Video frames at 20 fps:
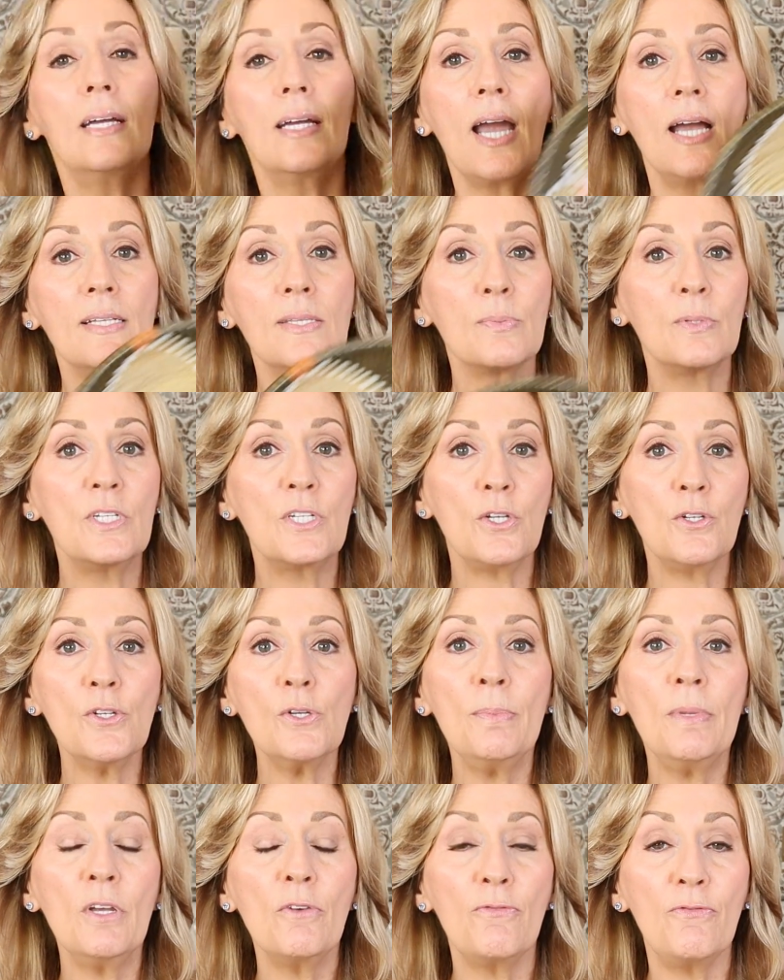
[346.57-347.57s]
Guys, would you
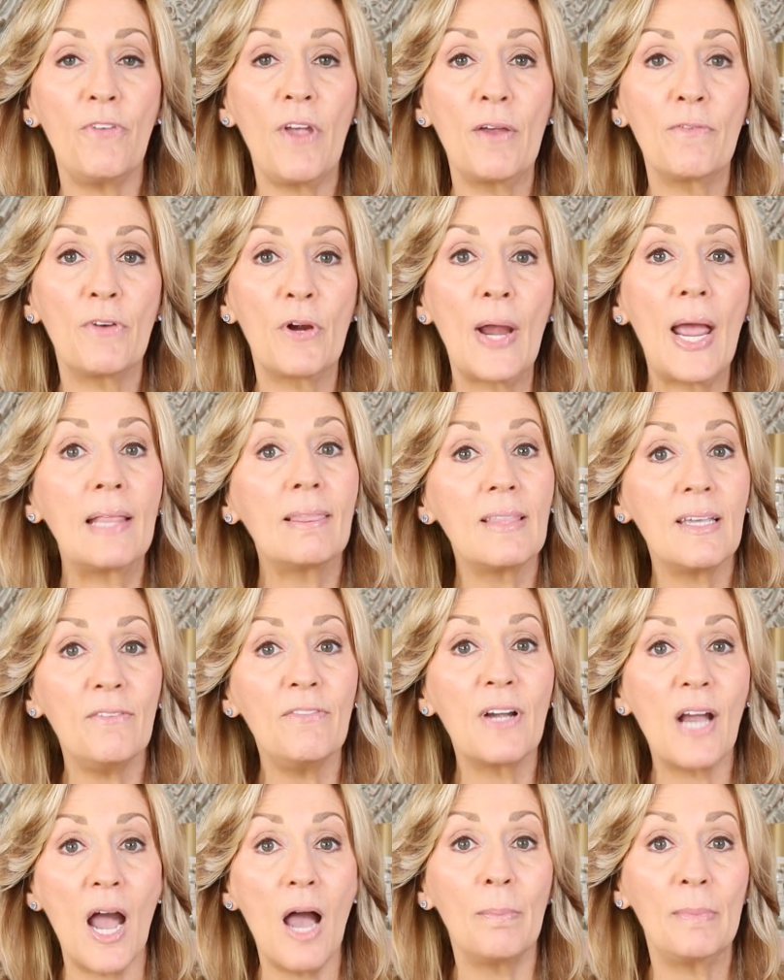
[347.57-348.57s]
do me a favor and
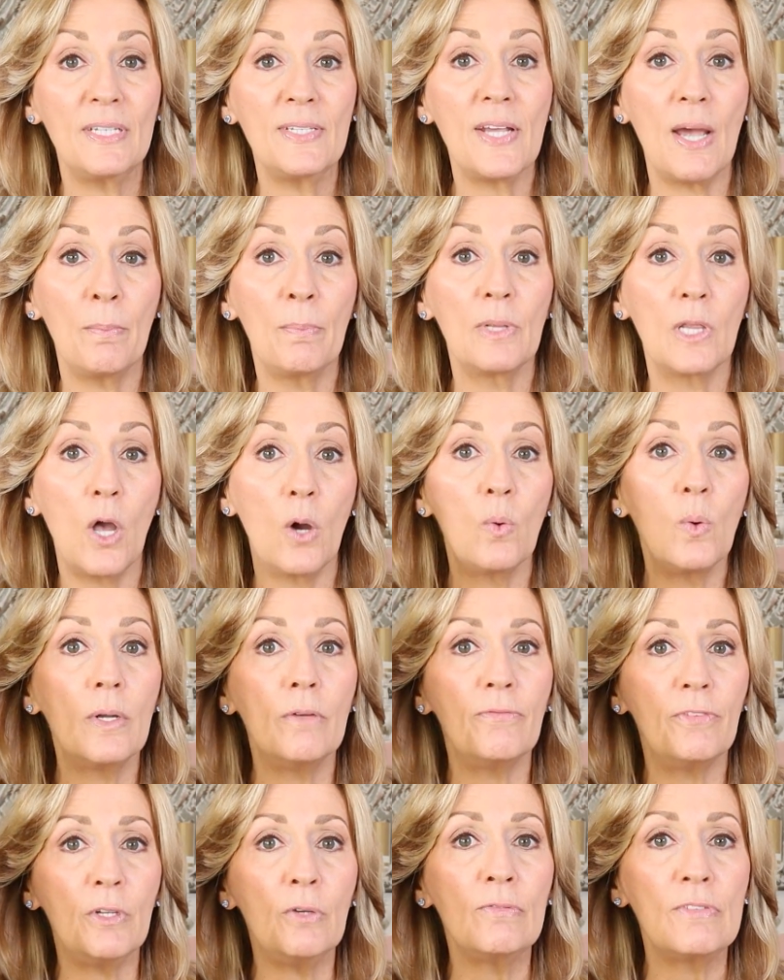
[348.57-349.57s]
leave a comment down below
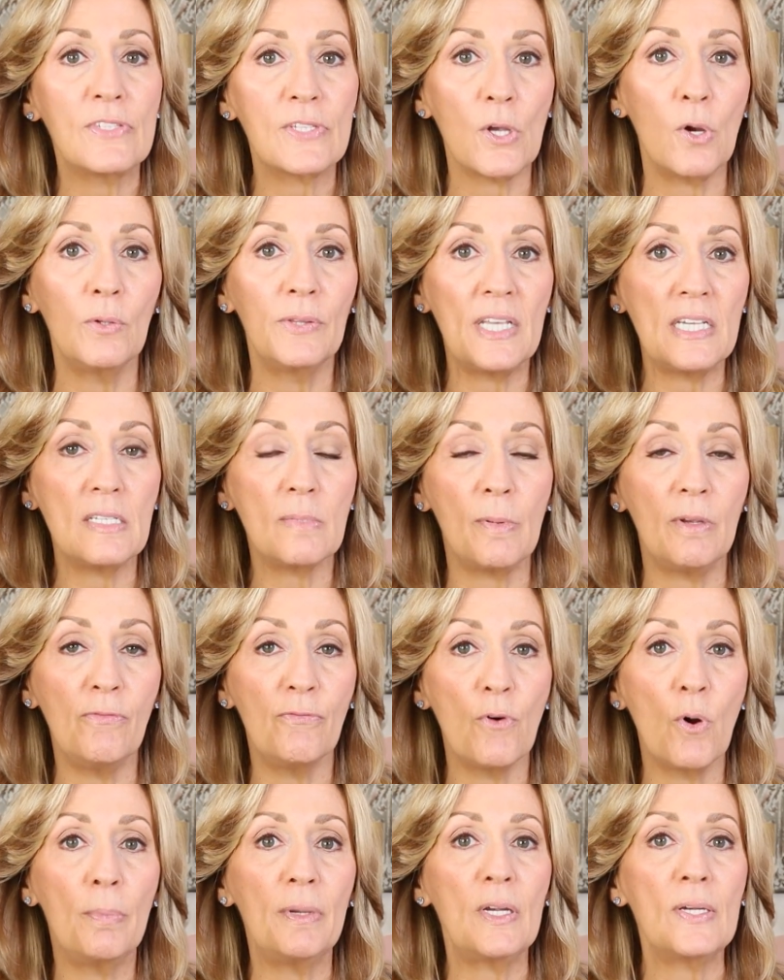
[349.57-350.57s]
if you've sold these
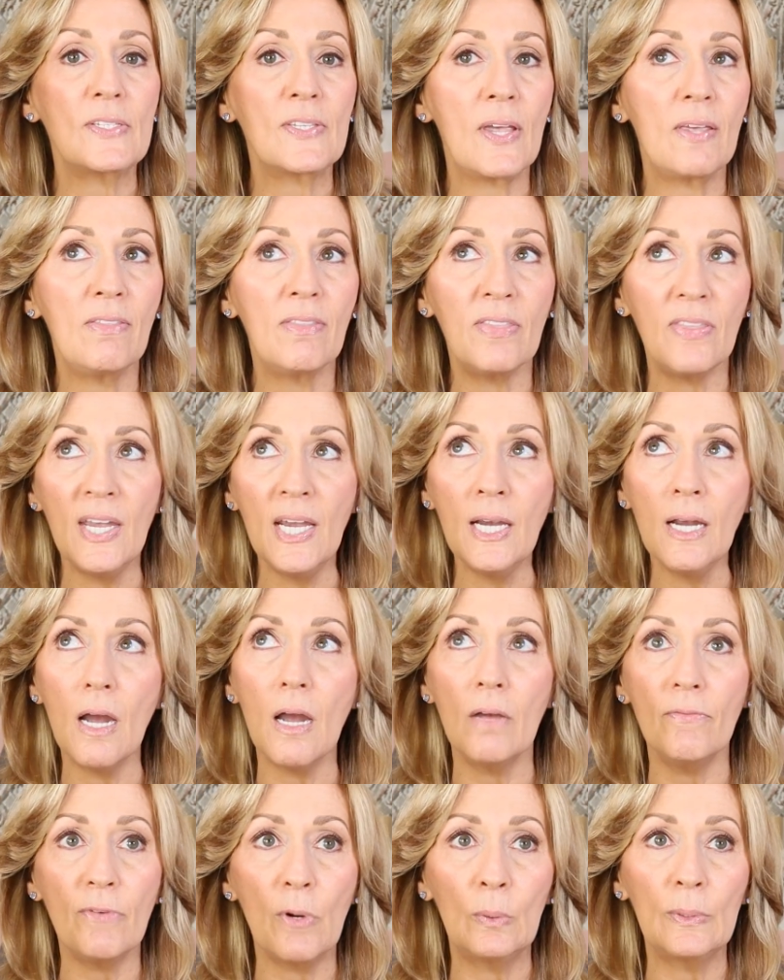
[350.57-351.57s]
before because I think
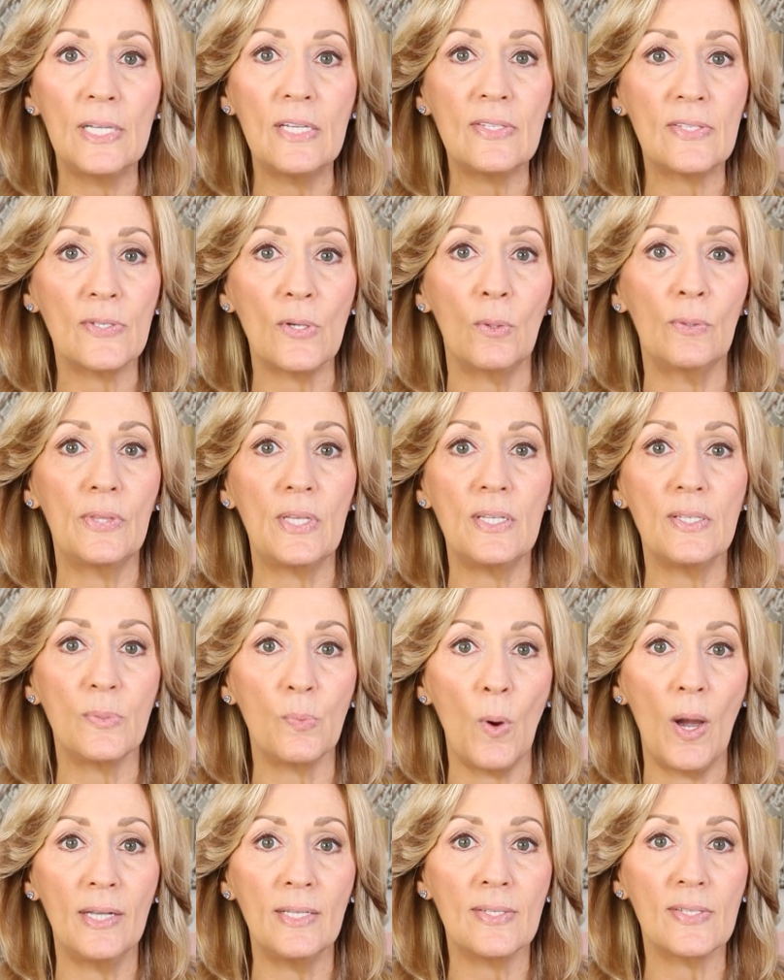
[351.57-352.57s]
I've only sold these
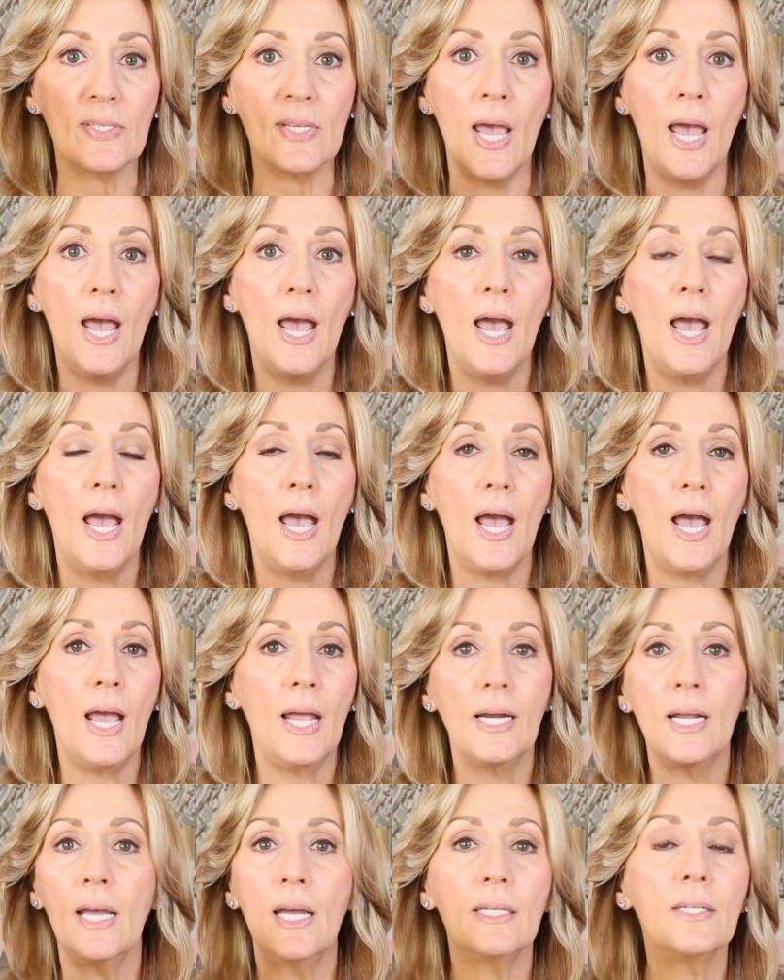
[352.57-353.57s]
once
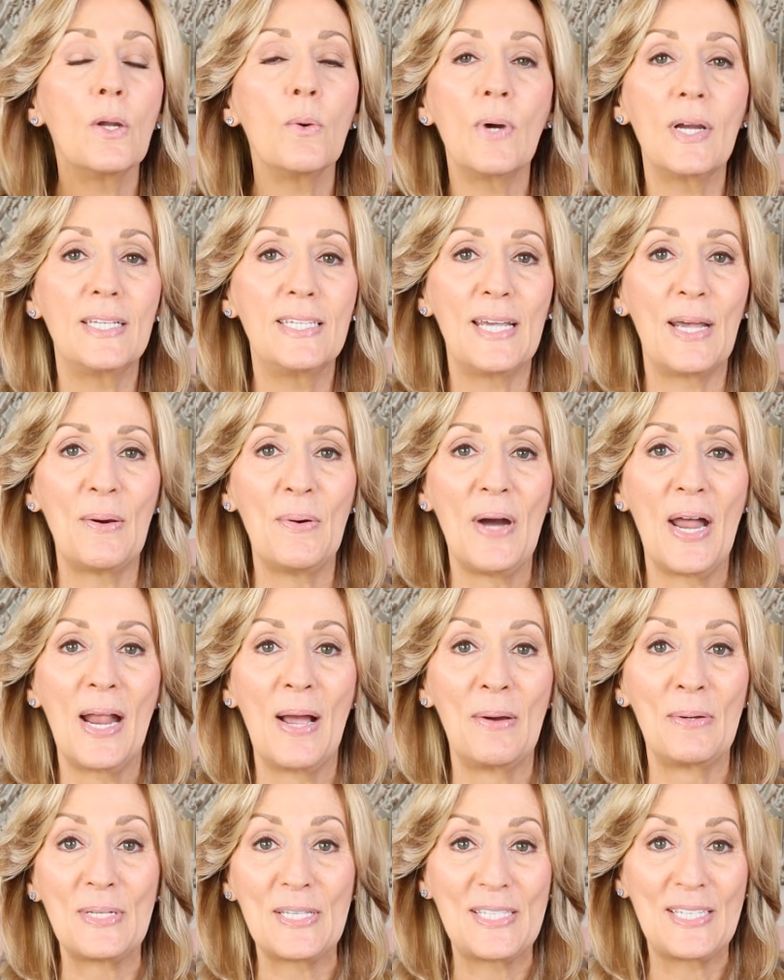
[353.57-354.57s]
and I had no idea what
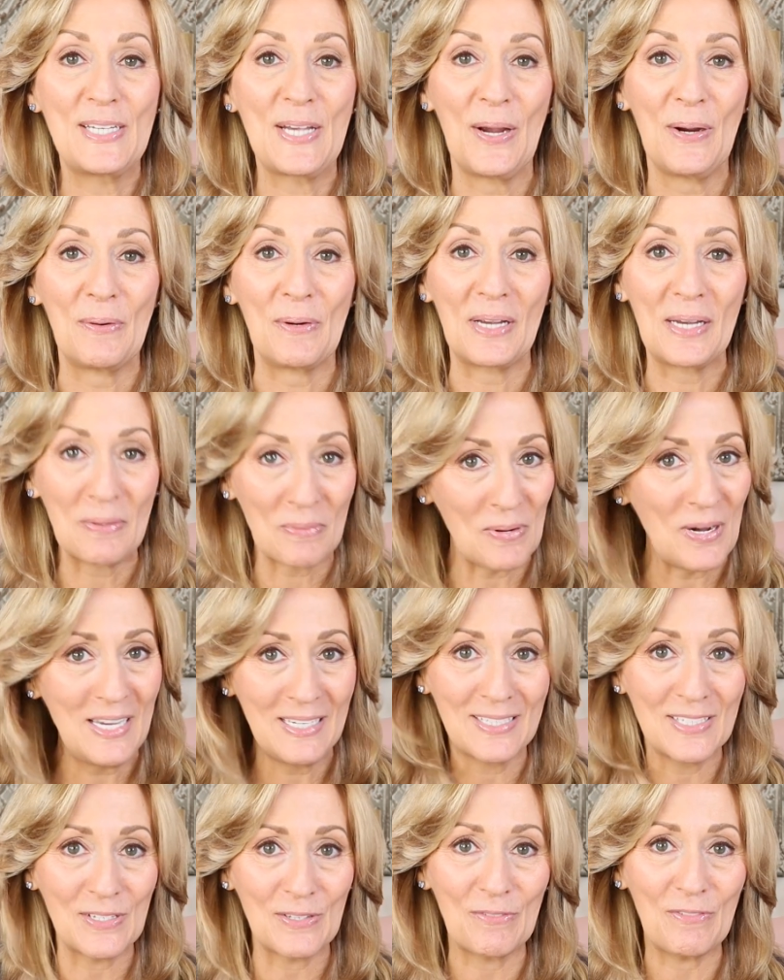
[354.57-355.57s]
I was doing,
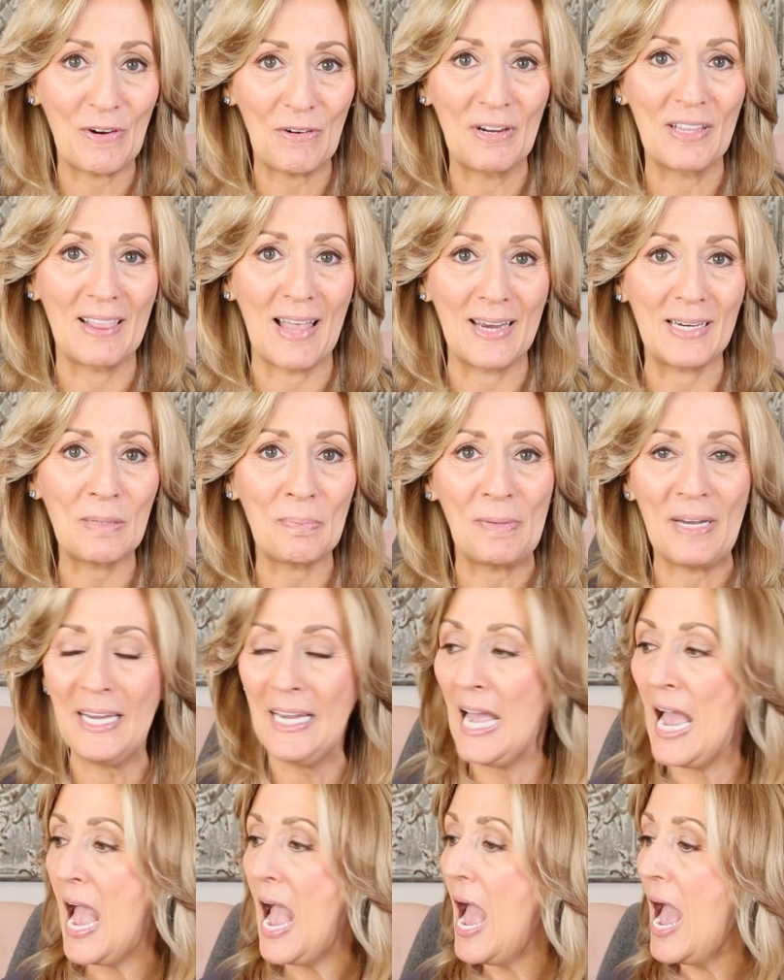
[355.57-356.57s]
which is very like
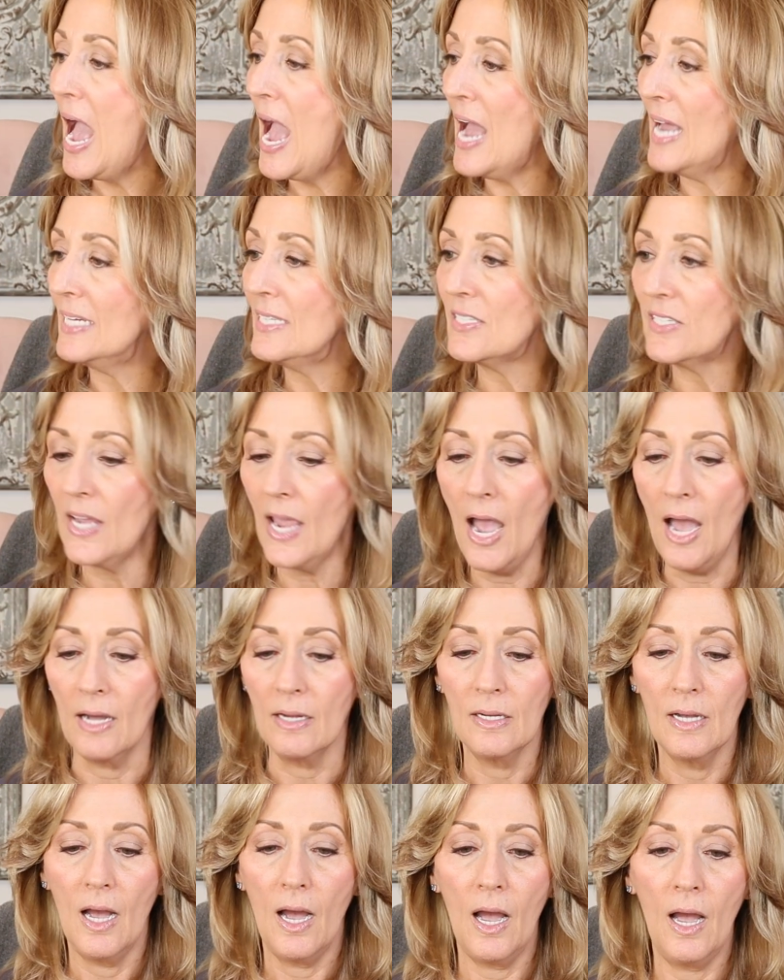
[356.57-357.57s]
me. And yeah,
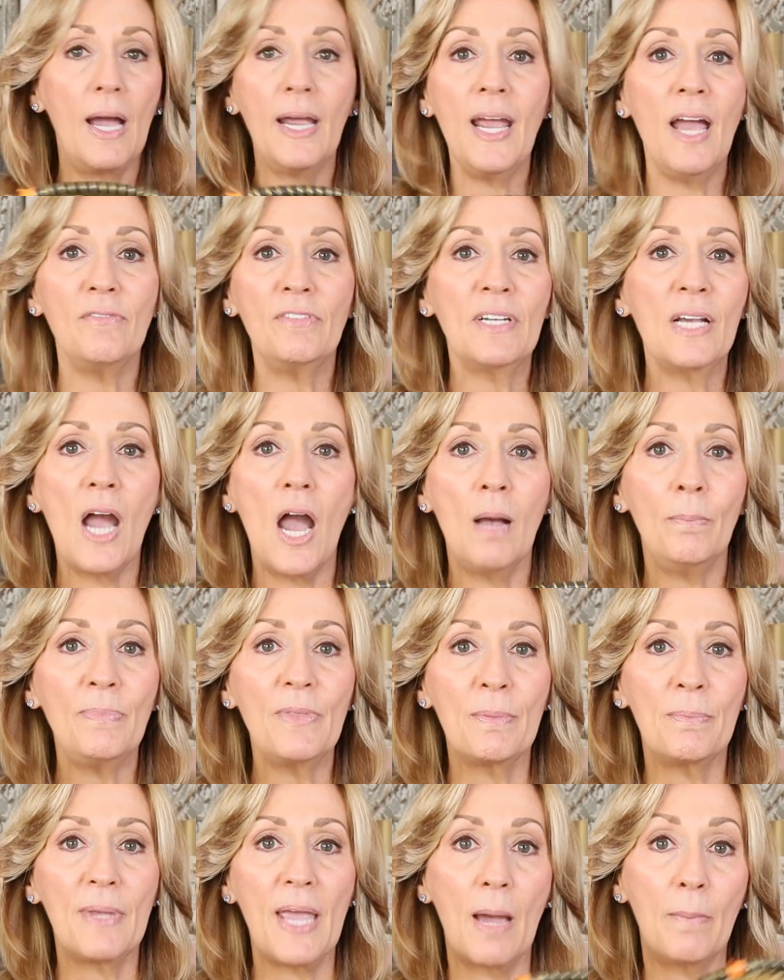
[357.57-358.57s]
I haven't
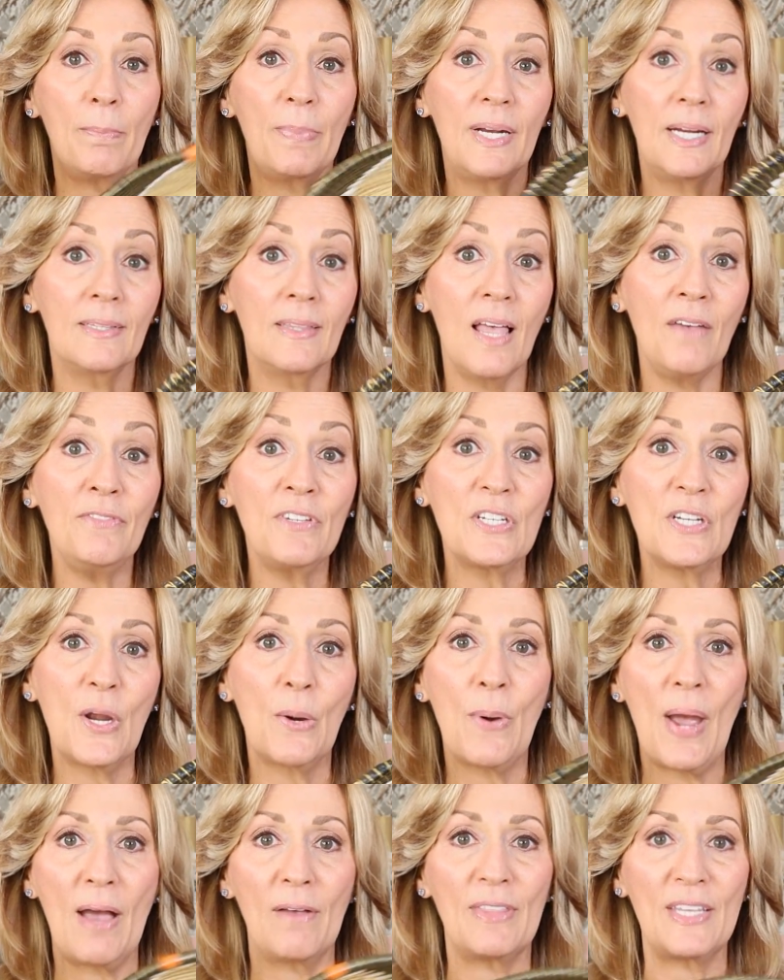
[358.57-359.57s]
comped them yet, but I'd love to
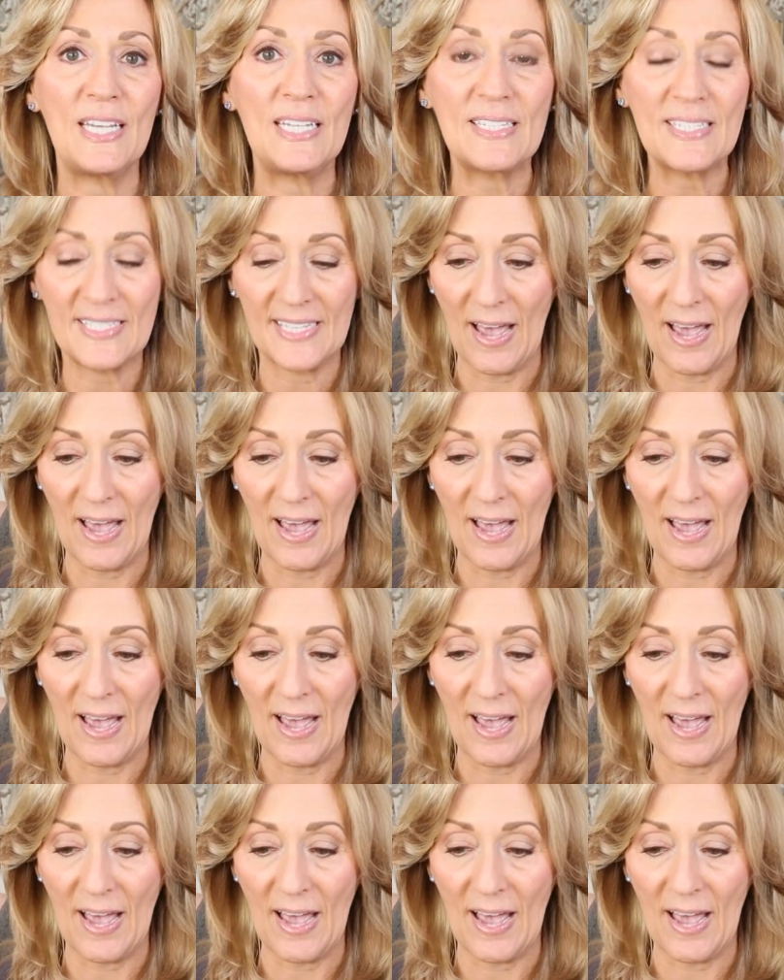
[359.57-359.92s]
know how these